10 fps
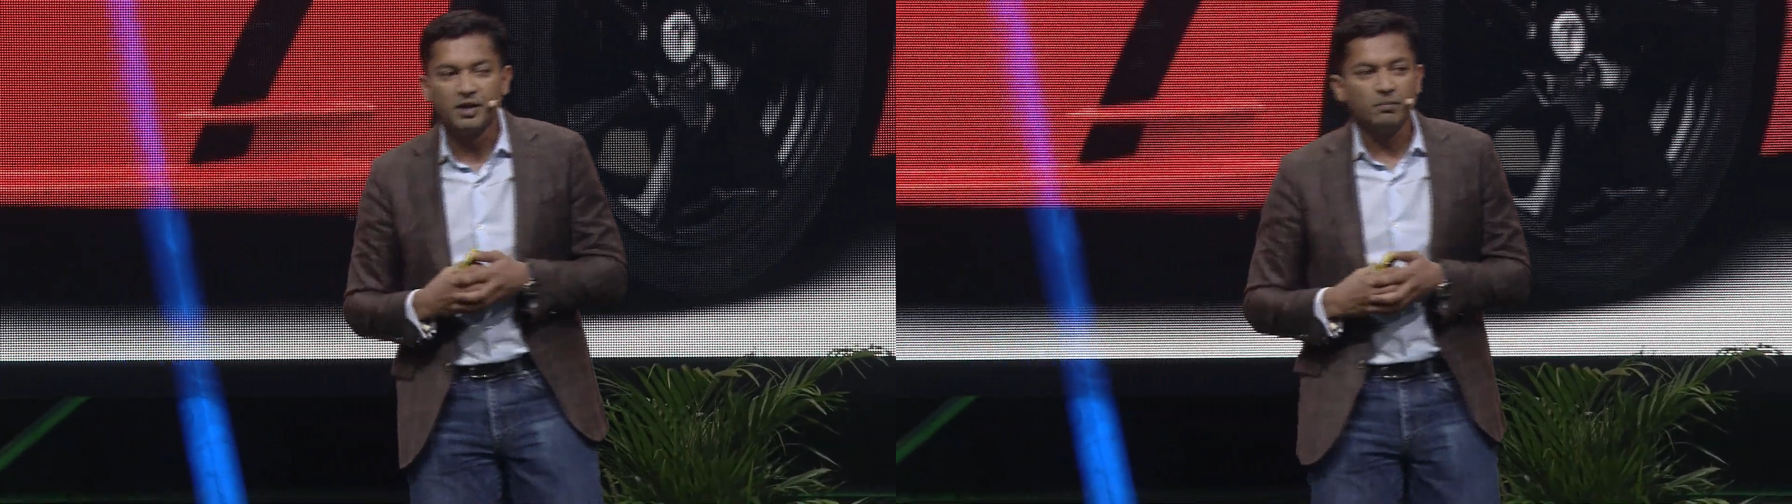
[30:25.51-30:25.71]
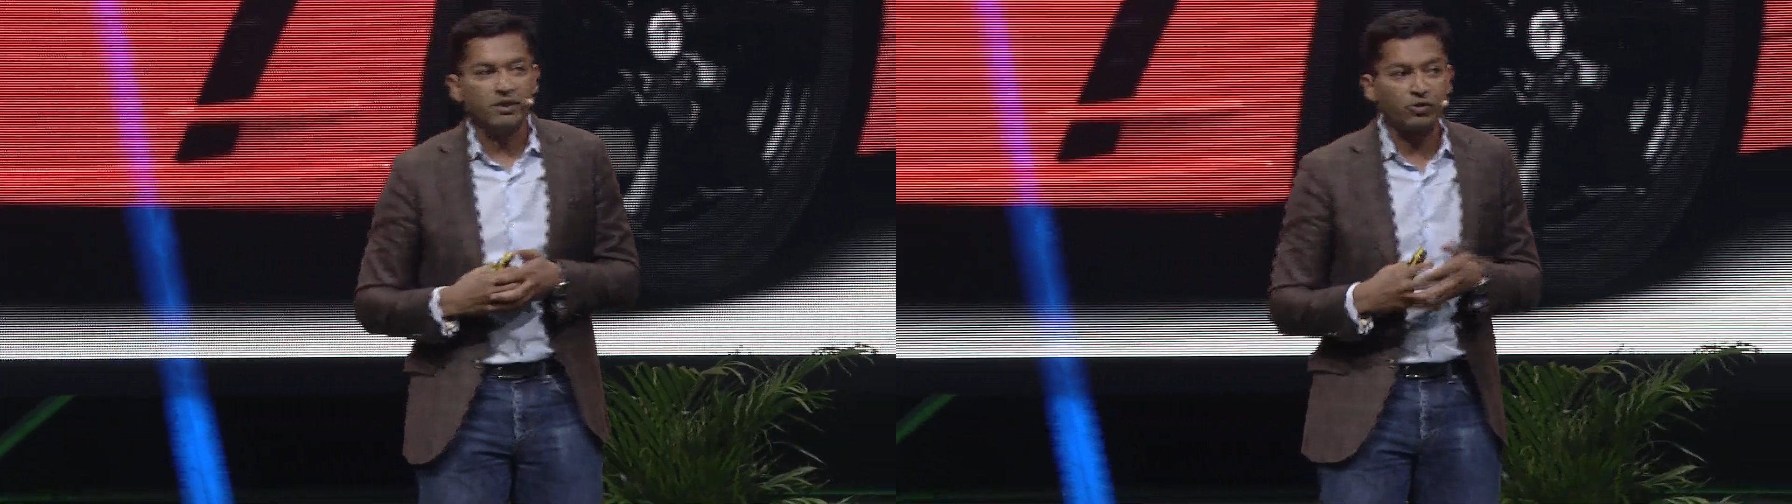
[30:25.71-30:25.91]

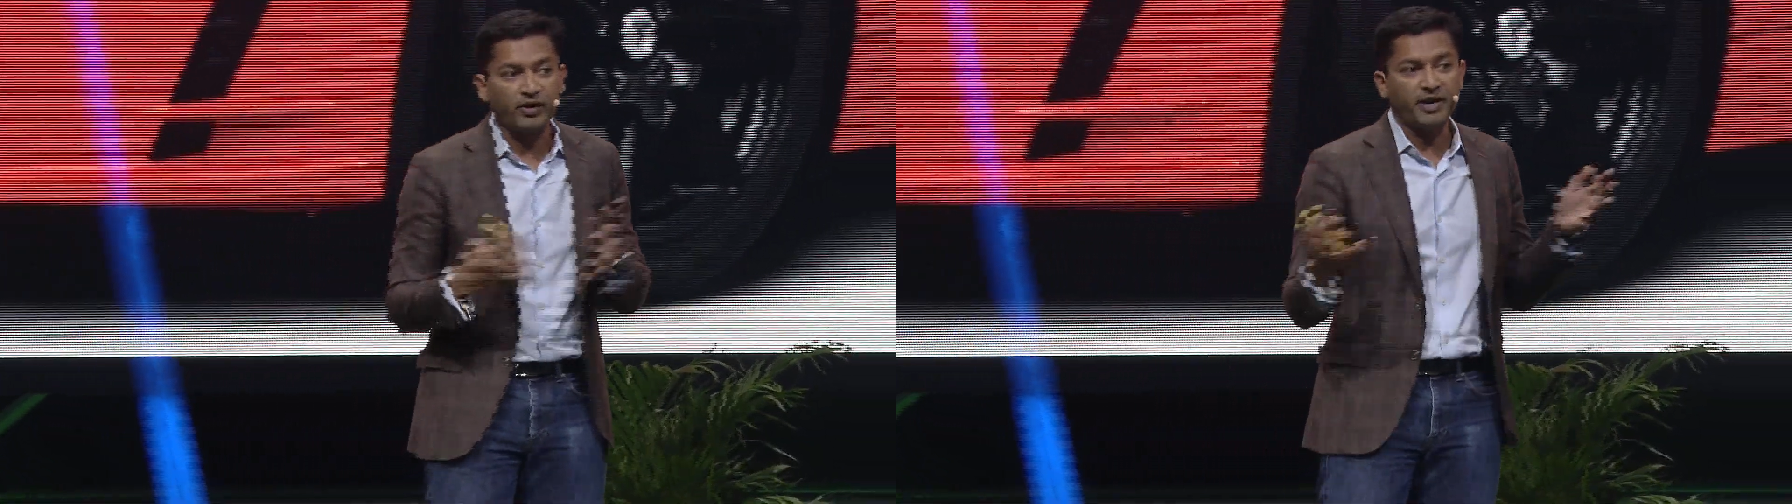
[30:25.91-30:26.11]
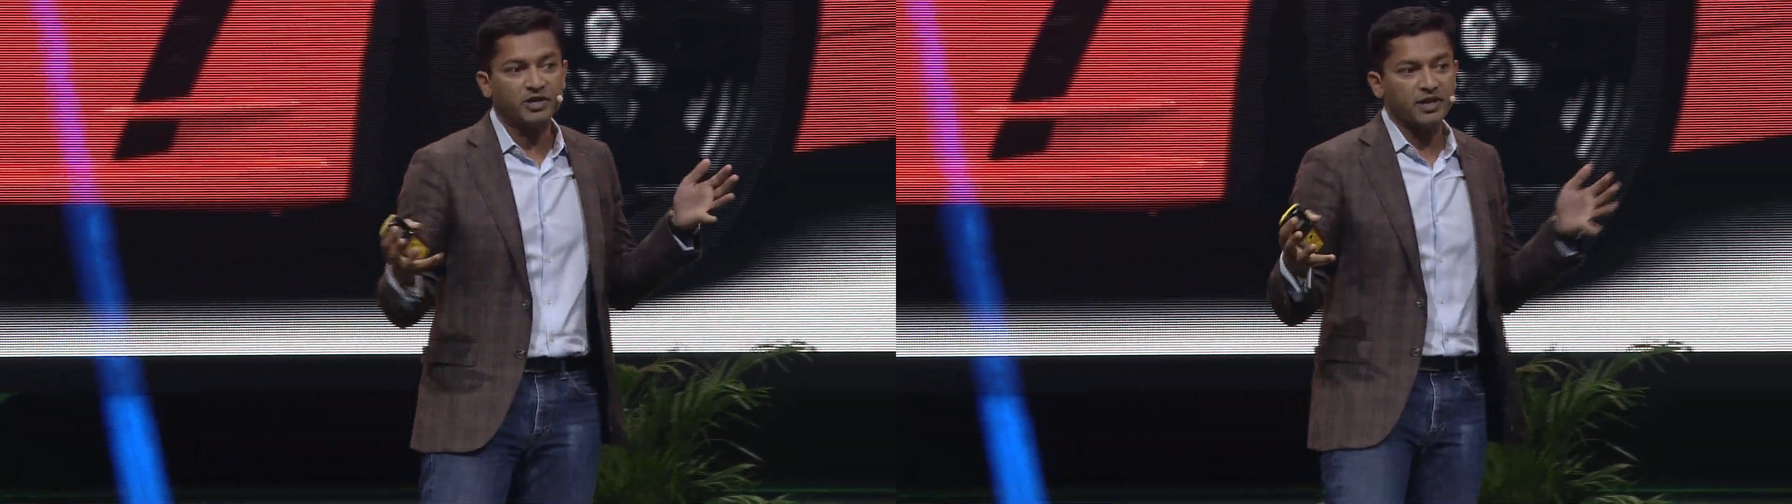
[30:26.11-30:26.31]
But
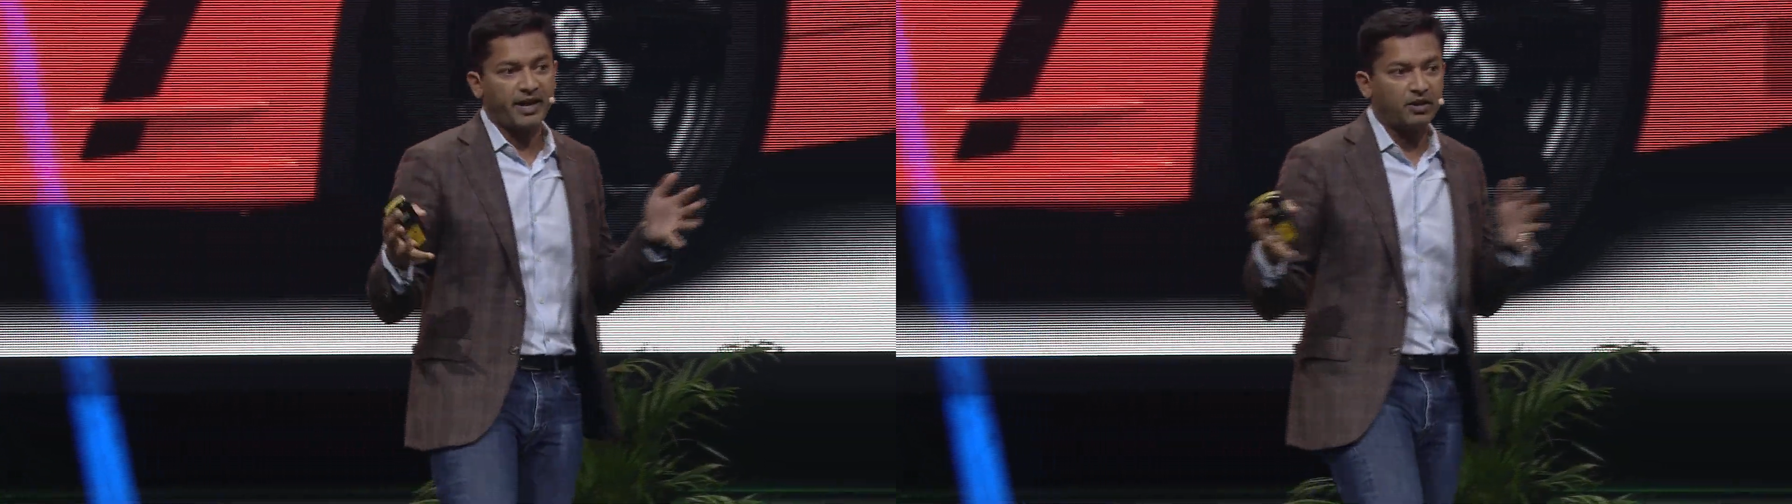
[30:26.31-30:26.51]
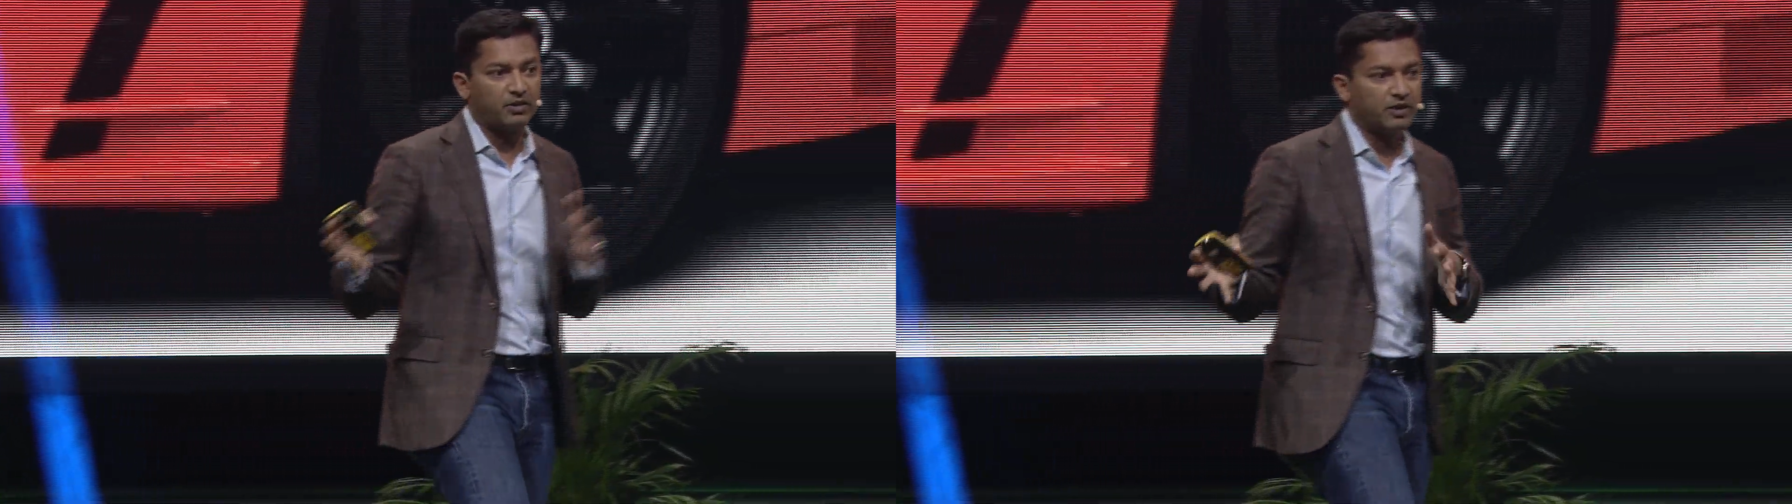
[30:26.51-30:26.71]
3 years
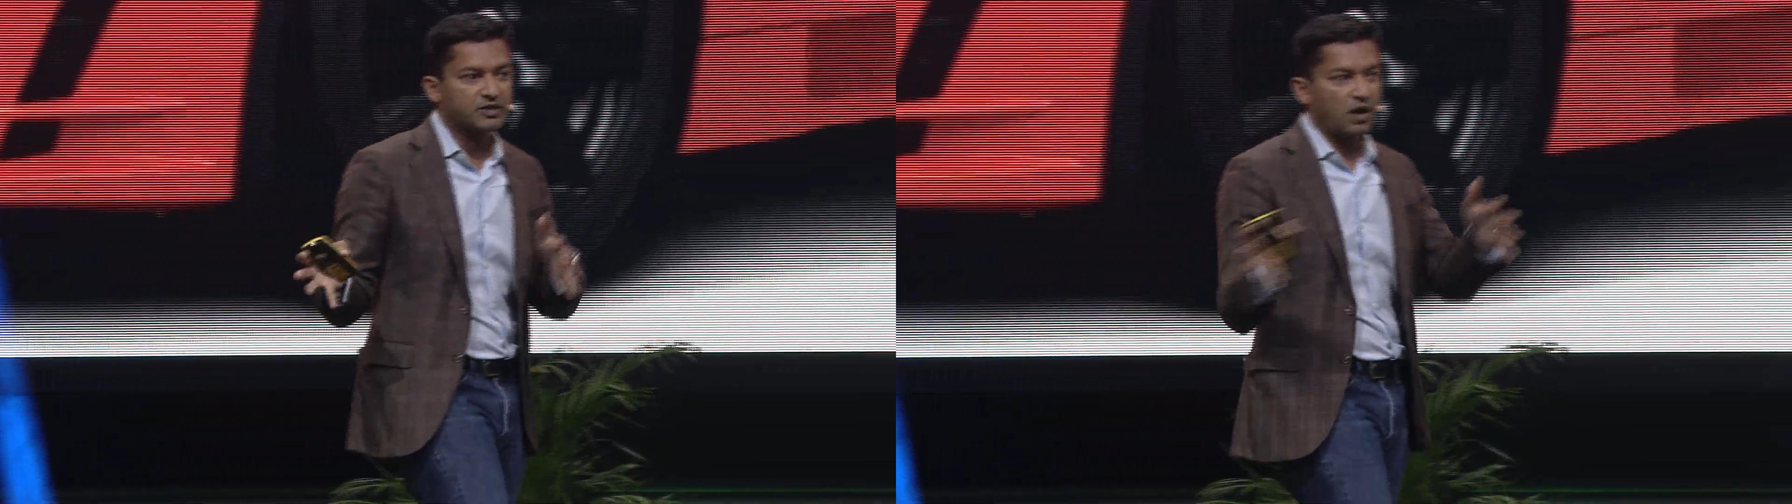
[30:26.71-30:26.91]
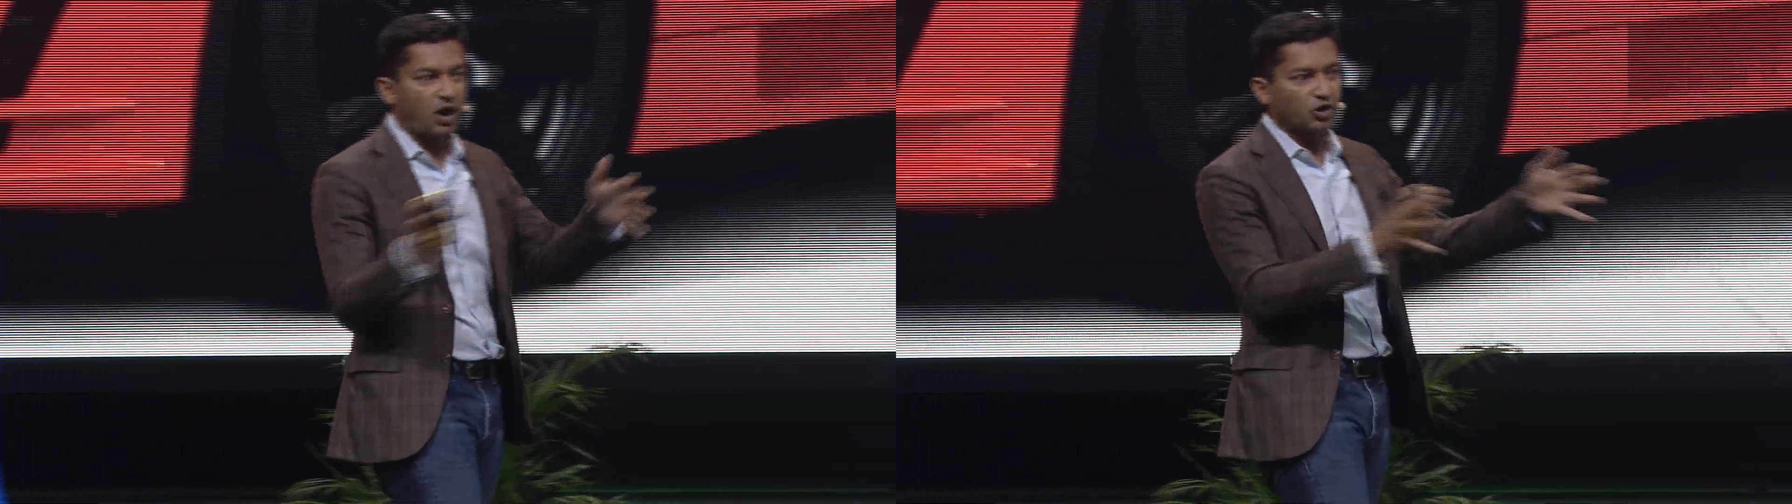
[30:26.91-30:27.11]
later,
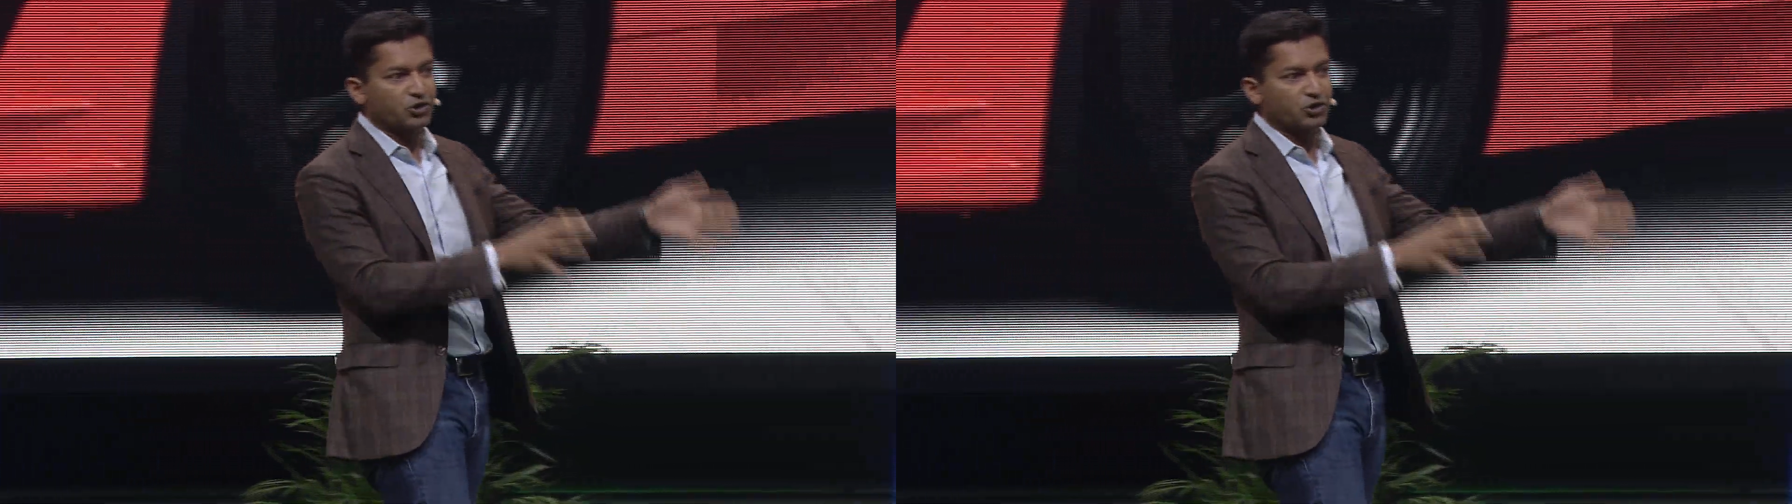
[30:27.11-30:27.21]
this car